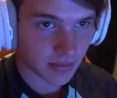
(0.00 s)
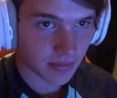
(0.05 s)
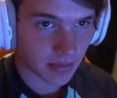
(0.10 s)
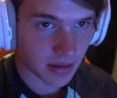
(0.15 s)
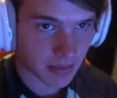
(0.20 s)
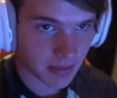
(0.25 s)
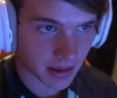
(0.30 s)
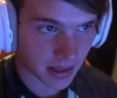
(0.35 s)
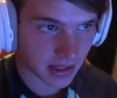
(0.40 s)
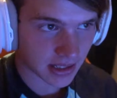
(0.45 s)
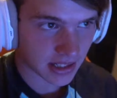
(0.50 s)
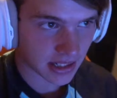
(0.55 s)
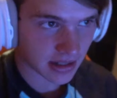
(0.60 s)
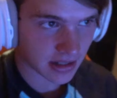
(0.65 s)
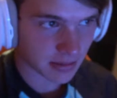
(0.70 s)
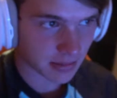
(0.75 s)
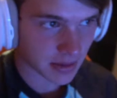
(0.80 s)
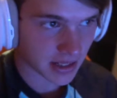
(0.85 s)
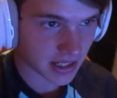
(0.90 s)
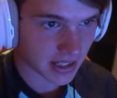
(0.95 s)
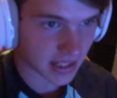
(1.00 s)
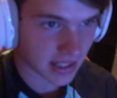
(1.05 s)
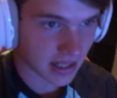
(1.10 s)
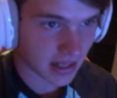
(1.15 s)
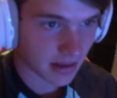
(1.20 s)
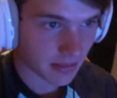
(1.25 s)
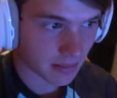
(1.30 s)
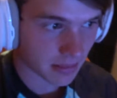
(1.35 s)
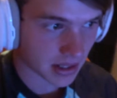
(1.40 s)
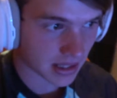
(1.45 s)
we built Jerry's PC,
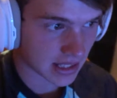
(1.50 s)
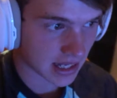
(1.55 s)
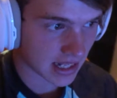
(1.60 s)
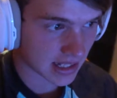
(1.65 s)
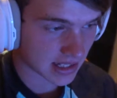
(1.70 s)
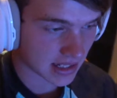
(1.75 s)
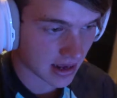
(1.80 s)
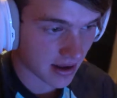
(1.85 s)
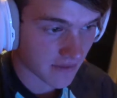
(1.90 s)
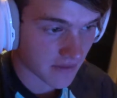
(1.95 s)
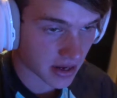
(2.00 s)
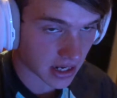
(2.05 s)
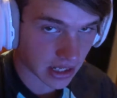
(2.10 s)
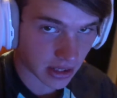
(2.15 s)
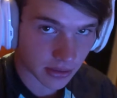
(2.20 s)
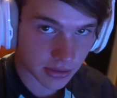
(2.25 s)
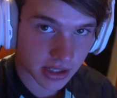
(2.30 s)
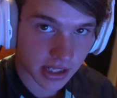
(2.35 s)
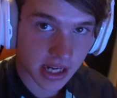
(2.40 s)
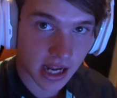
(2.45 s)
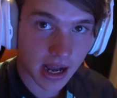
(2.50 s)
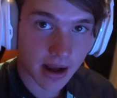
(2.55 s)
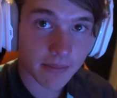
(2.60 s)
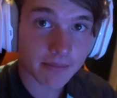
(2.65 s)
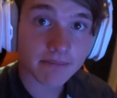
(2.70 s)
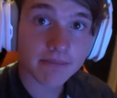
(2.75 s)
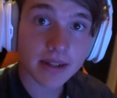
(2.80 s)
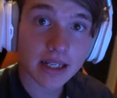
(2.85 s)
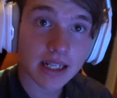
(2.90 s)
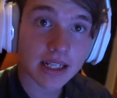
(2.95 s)
but that's a video to
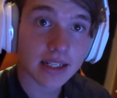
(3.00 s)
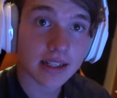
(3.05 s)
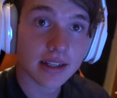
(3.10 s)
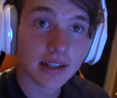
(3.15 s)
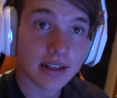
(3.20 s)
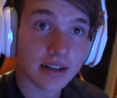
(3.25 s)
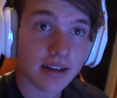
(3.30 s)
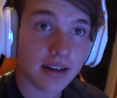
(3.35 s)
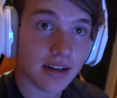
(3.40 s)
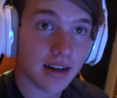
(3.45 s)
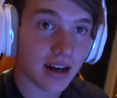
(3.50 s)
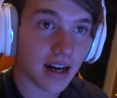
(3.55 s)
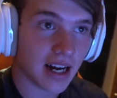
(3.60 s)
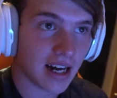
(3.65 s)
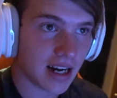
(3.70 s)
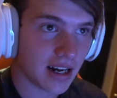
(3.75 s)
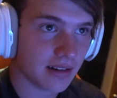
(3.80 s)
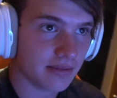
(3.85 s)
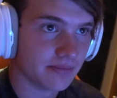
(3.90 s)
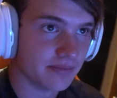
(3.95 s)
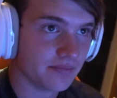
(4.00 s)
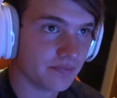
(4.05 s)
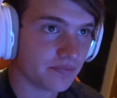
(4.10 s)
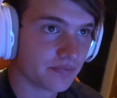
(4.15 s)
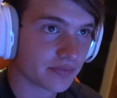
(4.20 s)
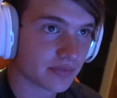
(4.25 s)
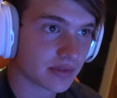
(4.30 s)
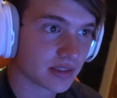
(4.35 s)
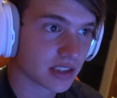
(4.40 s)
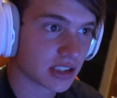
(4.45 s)
come. Um,
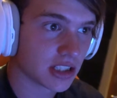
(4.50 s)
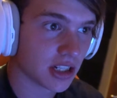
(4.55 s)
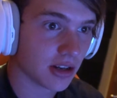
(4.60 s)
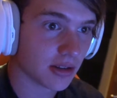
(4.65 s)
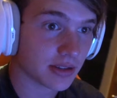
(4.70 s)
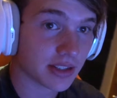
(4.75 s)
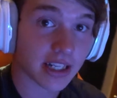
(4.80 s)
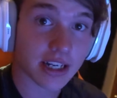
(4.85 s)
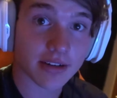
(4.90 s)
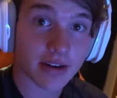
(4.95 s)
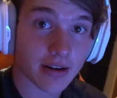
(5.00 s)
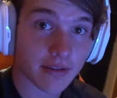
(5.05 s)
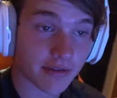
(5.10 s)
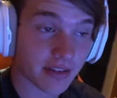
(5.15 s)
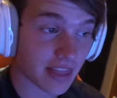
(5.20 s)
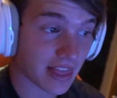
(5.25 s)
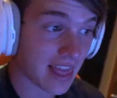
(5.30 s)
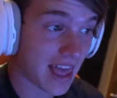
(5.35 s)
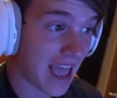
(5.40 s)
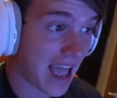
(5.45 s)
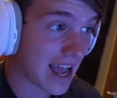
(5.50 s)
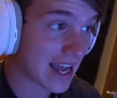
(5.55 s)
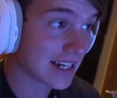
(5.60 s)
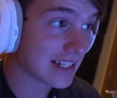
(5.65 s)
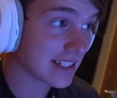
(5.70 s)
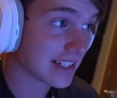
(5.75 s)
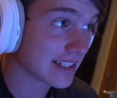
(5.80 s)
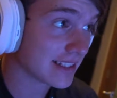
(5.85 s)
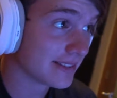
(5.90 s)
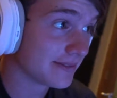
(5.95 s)
so stick around for
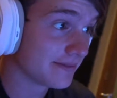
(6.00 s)
that,